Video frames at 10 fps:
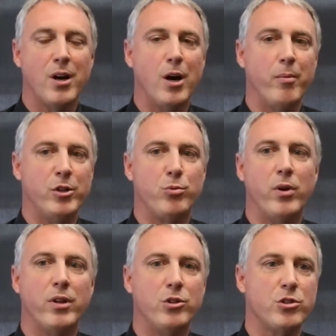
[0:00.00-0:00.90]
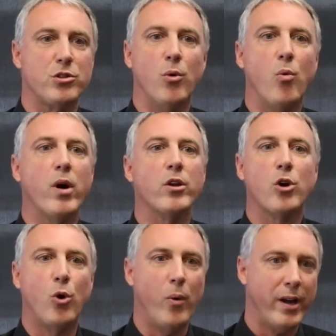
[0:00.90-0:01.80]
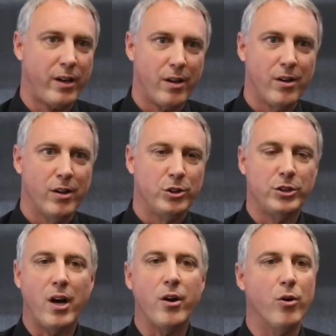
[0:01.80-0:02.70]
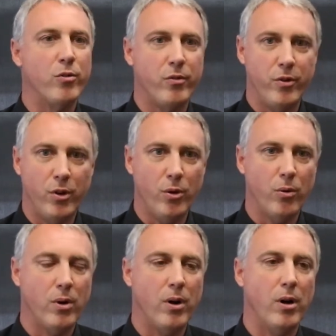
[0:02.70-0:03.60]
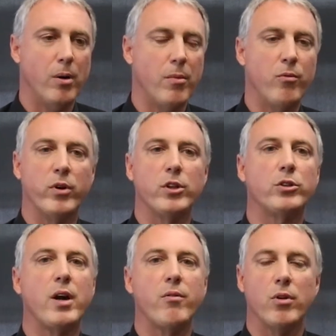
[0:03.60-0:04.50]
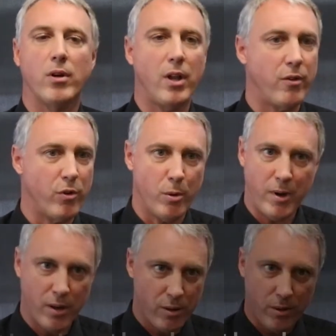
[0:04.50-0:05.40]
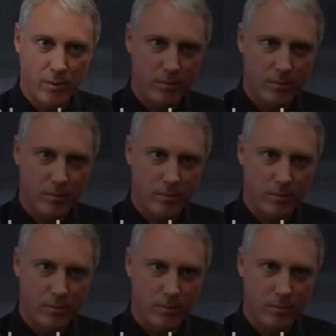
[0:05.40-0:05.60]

It's really just a one quick shot overview of what the travel looked like for the month.